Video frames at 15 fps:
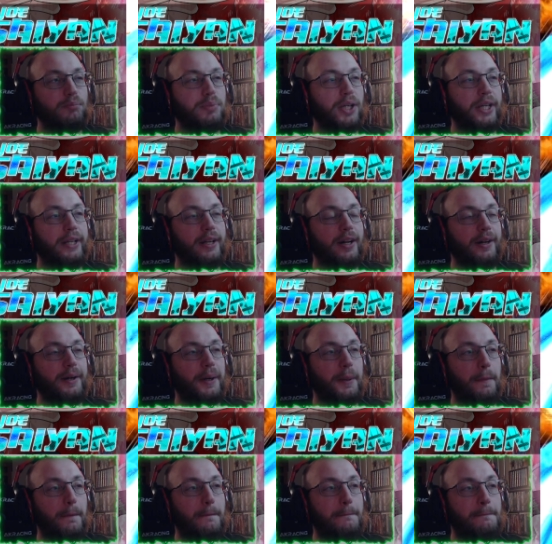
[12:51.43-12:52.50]
but
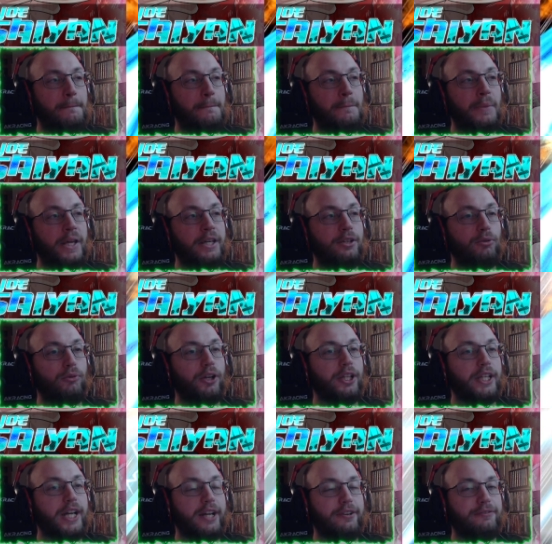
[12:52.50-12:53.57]
um you
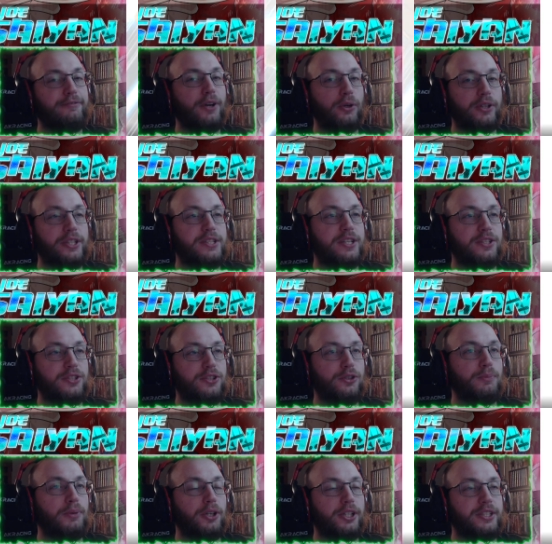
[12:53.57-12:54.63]
really got to focus his
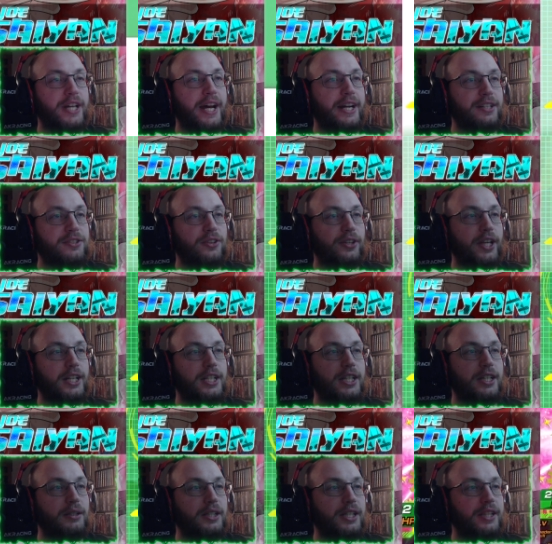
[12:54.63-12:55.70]
super attack so that he
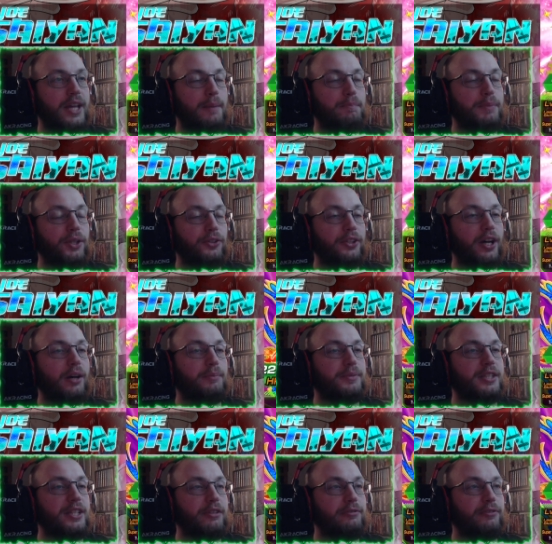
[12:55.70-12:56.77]
can get that built up
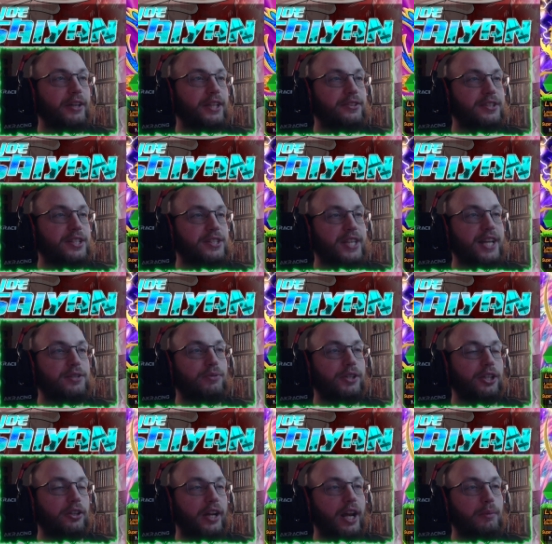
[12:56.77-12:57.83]
defense because that's what
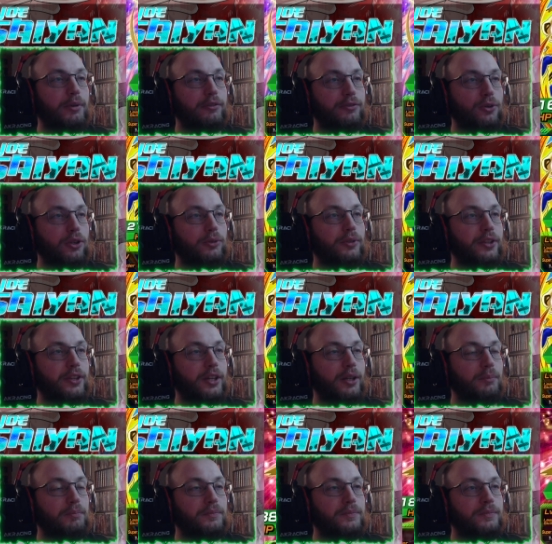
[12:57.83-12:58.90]
you're aiming for with
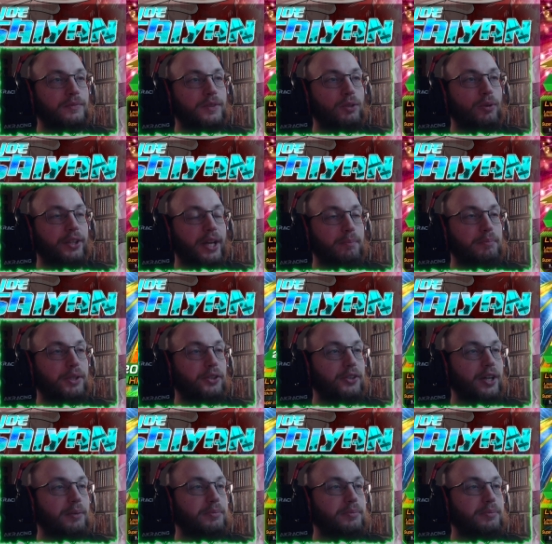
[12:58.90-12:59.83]
him want that built-up